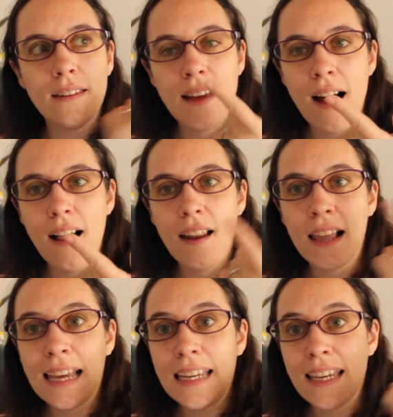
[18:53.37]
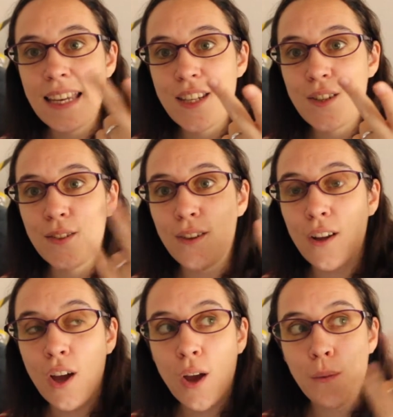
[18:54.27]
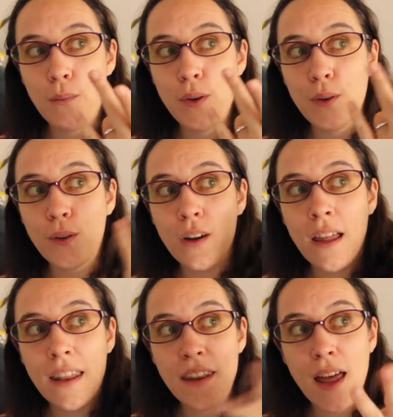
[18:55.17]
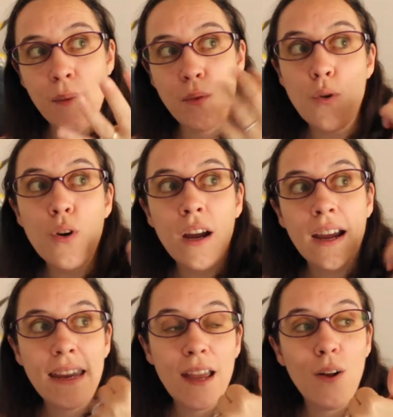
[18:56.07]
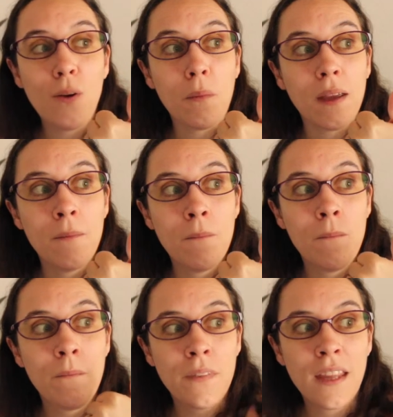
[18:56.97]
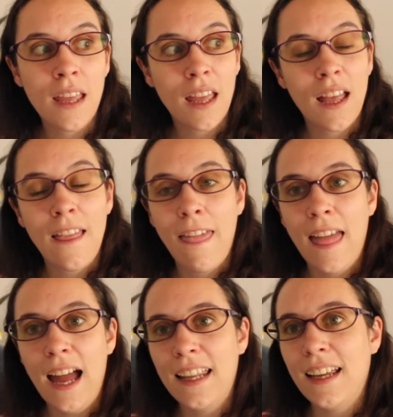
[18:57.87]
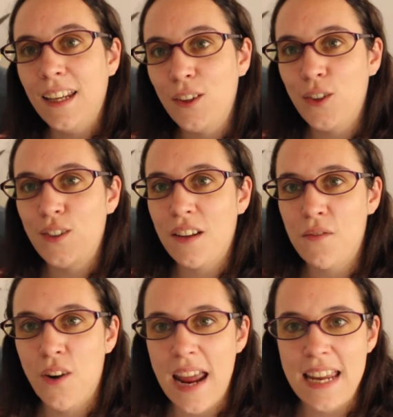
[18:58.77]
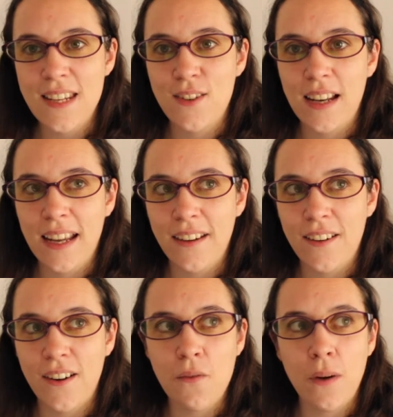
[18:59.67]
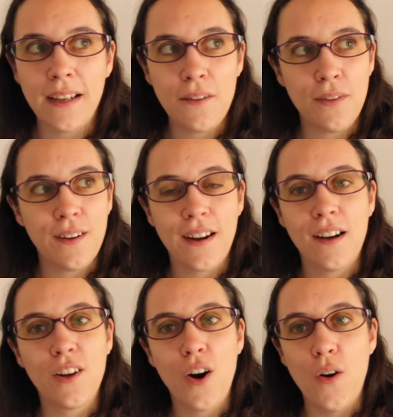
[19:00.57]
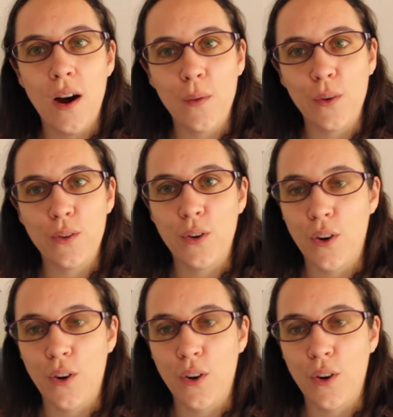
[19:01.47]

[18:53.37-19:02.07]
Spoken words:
Dao, Izul, Buell, Namu, Yeolmi. And I need to do that for Azon later when I figure out how I want to